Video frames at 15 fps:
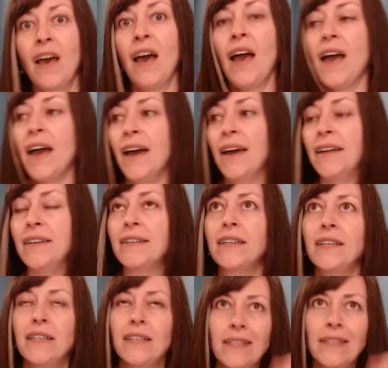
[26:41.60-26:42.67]
And
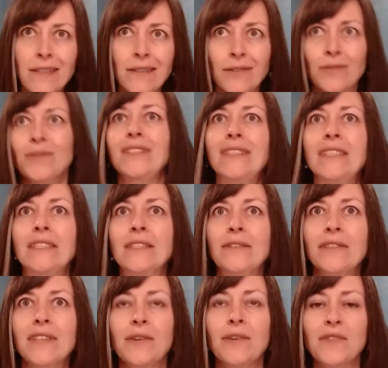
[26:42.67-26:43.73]
so,
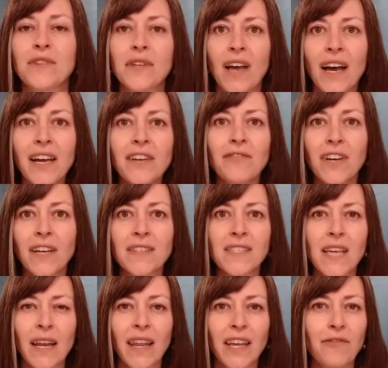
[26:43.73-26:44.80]
that was kind of an
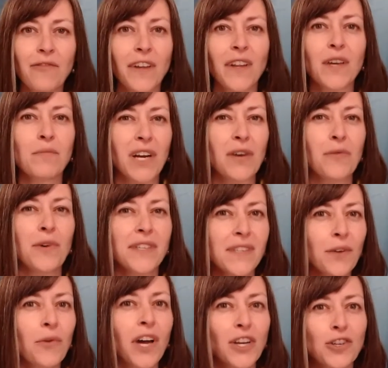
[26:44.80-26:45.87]
unsettling feeling, but I
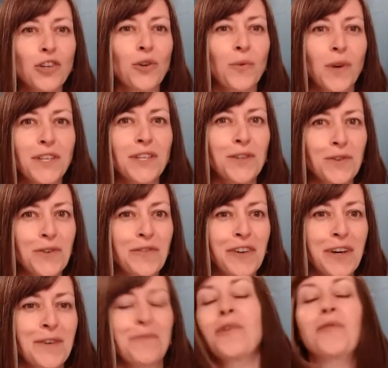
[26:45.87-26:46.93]
wasn't quite sure what to do with
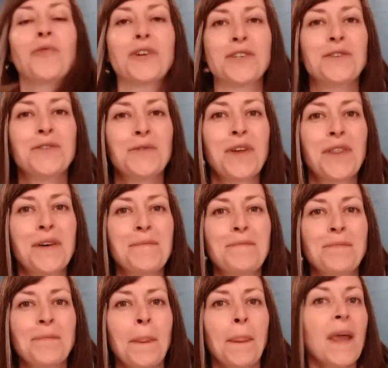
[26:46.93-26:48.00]
it.
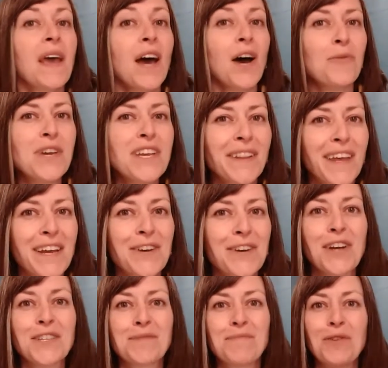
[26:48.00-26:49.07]
A week
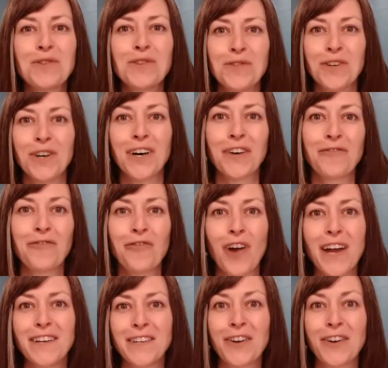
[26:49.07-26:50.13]
later, I spoke to a
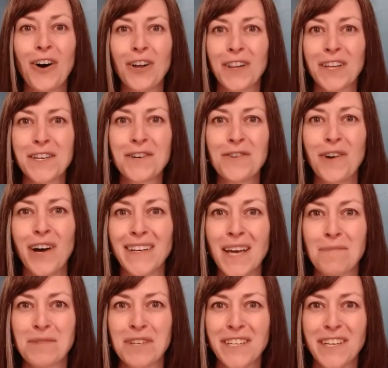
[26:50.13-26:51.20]
friend, a colleague who I'd
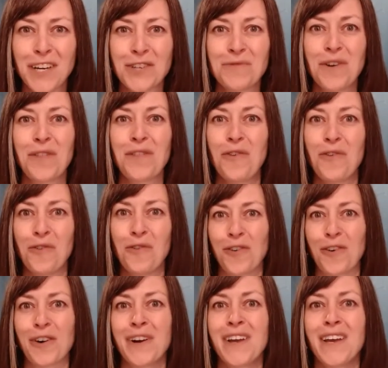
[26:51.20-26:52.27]
kept in touch with
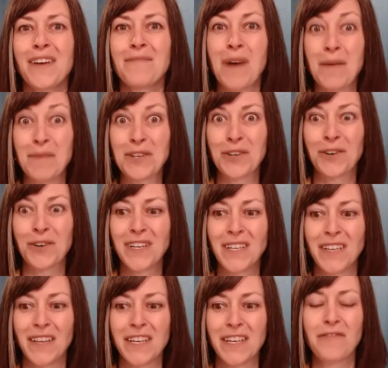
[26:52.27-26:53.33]
over my
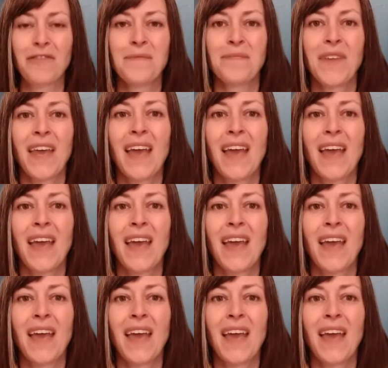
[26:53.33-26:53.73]
maternity leave.